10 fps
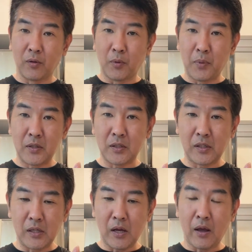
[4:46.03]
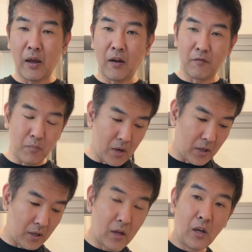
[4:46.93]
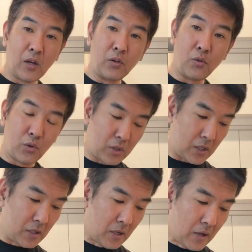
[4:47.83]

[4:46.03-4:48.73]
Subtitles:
But basically, I have my nori,